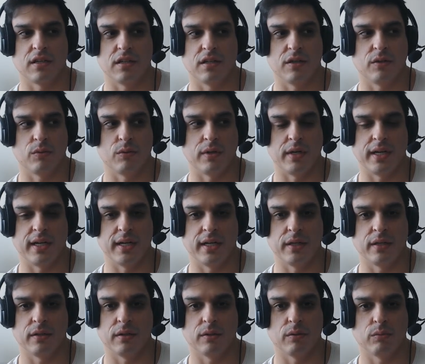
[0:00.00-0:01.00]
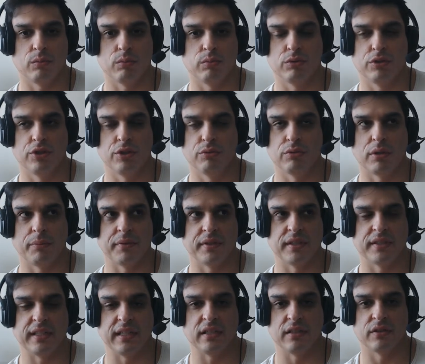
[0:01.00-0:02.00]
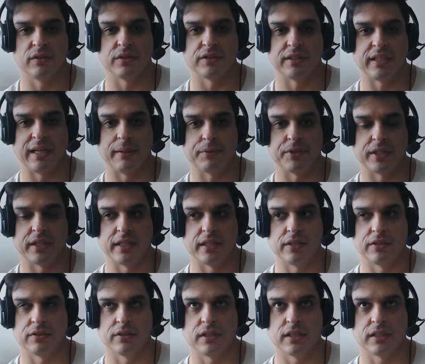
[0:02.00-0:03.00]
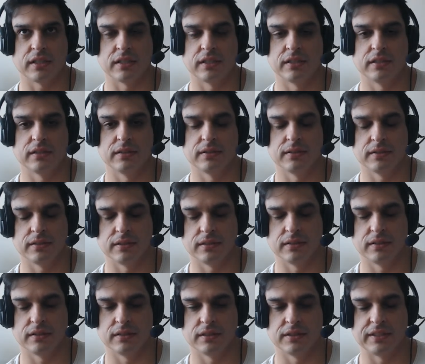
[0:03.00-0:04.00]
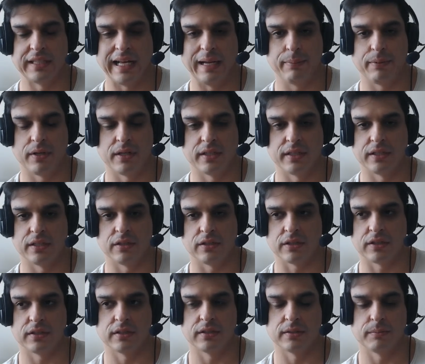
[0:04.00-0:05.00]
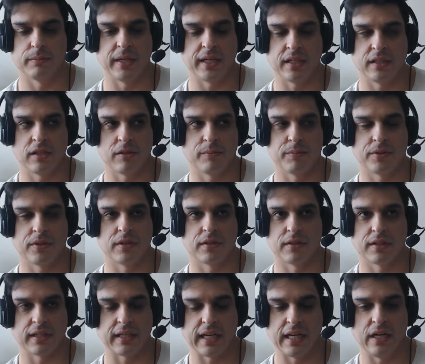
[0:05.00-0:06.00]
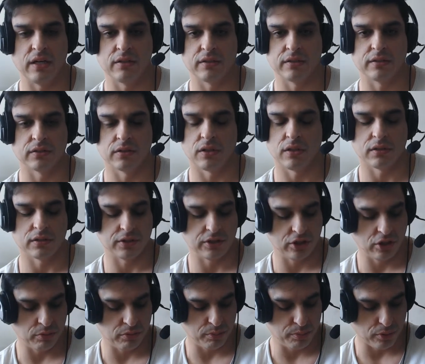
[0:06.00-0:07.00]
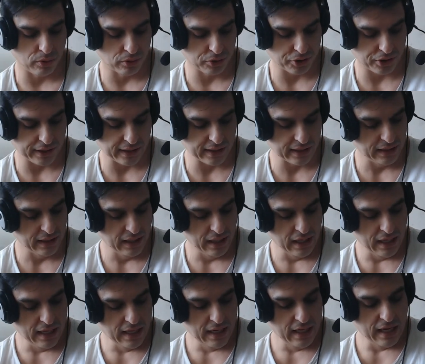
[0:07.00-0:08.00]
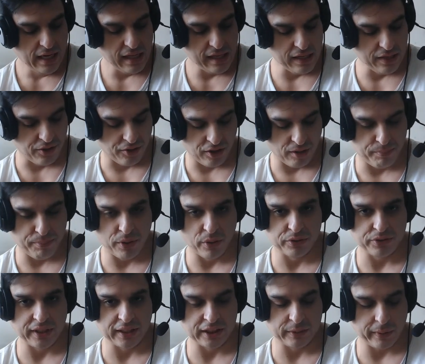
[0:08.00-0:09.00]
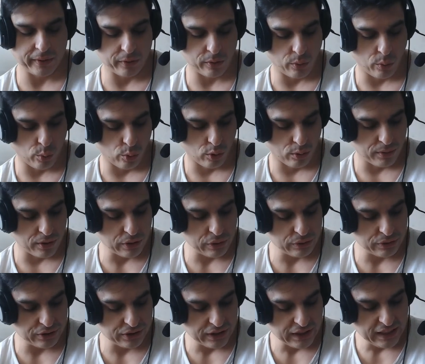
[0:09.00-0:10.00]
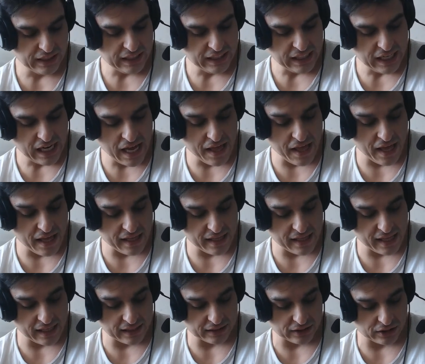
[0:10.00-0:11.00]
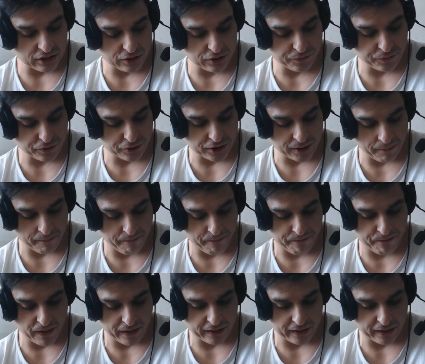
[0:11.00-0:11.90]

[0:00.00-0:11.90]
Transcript: why do you want me to download a Snapchat you're not gonna snap on it you're gonna make another burner account and all this stupid bullshit and then you're going to post things about your hormones, and that's for some fucking